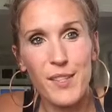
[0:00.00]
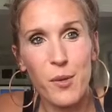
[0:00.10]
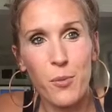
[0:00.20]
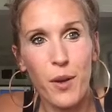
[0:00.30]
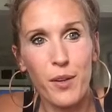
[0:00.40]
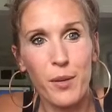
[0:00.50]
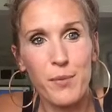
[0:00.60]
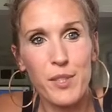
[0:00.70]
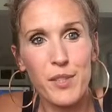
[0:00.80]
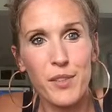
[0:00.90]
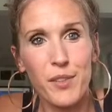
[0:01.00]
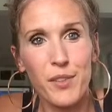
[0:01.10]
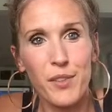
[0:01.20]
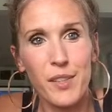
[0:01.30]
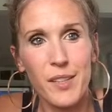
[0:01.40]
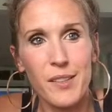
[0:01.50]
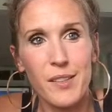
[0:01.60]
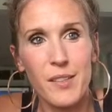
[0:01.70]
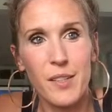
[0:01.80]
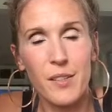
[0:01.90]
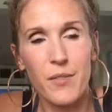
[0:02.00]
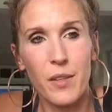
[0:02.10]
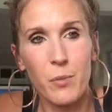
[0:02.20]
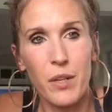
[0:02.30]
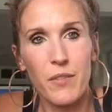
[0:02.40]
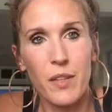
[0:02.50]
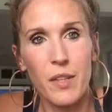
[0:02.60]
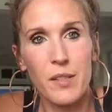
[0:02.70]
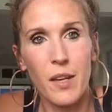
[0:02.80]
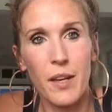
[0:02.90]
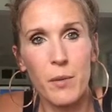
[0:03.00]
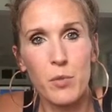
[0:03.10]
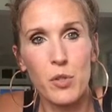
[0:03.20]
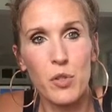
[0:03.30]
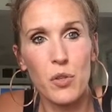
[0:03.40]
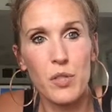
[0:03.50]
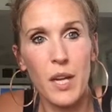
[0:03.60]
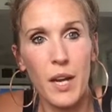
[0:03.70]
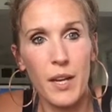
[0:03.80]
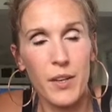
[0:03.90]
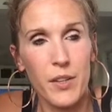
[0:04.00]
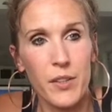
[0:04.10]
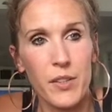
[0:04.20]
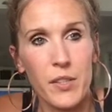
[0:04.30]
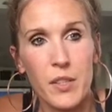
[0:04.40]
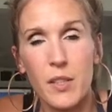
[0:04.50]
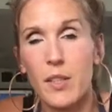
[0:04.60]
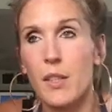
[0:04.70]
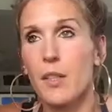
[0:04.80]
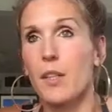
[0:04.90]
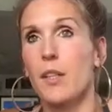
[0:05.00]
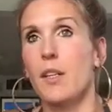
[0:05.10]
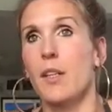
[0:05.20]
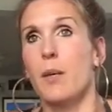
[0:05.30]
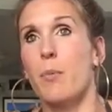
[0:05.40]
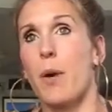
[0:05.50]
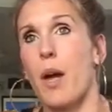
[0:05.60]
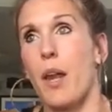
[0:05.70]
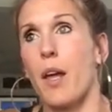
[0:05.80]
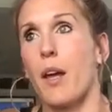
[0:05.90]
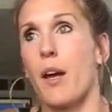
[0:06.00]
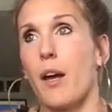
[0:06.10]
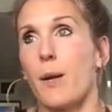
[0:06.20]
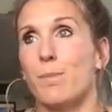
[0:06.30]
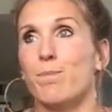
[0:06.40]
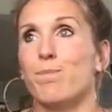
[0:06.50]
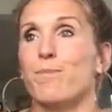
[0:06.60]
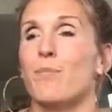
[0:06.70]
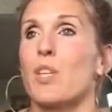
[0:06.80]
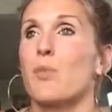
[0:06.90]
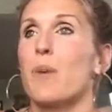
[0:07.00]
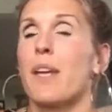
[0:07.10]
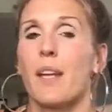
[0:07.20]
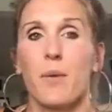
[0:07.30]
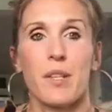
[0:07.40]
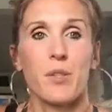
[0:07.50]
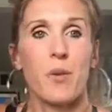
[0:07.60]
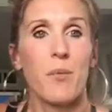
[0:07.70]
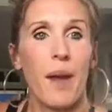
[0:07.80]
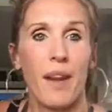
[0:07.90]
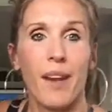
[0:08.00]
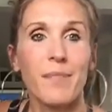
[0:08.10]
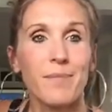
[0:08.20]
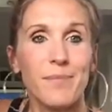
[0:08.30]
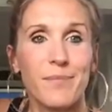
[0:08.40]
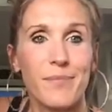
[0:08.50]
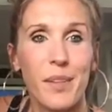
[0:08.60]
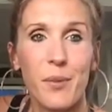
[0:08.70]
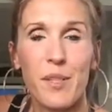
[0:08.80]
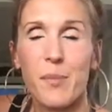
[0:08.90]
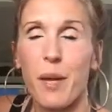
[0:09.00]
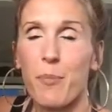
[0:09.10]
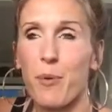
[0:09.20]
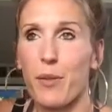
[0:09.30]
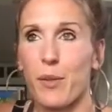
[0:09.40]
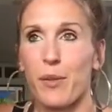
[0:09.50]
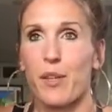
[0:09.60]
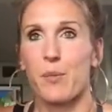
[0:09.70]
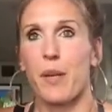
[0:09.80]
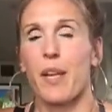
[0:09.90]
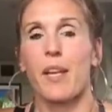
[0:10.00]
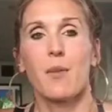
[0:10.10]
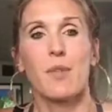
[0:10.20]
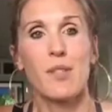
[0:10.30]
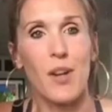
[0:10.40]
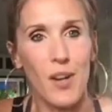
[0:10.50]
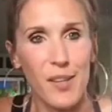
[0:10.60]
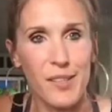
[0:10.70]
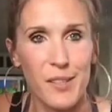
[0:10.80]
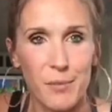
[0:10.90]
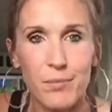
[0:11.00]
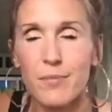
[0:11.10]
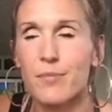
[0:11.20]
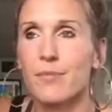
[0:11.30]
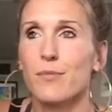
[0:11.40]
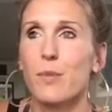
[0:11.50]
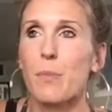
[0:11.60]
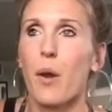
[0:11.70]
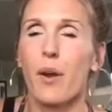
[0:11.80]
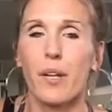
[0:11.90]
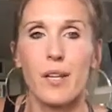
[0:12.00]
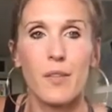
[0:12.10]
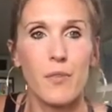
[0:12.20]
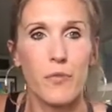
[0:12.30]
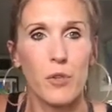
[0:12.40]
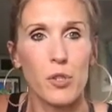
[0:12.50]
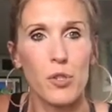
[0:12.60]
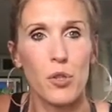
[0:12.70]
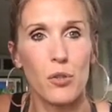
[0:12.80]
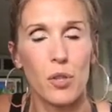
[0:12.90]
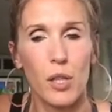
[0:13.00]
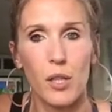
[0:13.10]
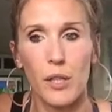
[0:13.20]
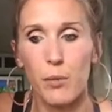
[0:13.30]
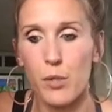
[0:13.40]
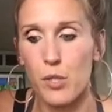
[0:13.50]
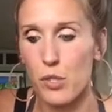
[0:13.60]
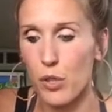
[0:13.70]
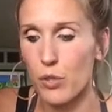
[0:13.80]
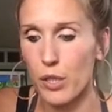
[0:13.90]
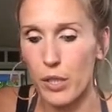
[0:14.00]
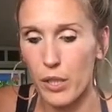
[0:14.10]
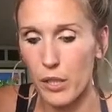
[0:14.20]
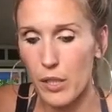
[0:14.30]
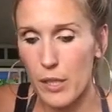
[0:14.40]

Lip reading: So welcome to Tessa Van Way Fitness. I am so tired, but this weekend I went to a wedding. It was my brother-in-law's wedding. It was awesome. We partied for so long. It was so good.